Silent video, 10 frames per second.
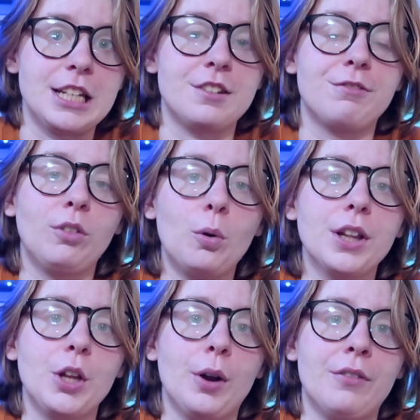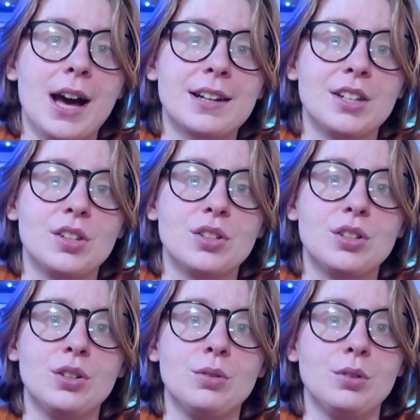each floor that you have access
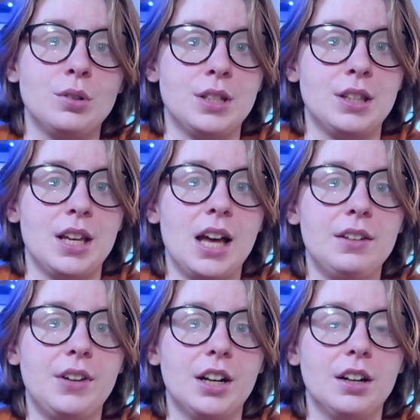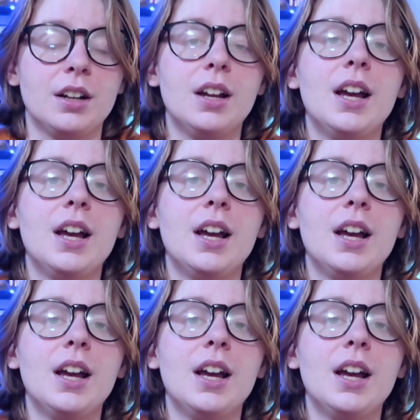to using the elevator,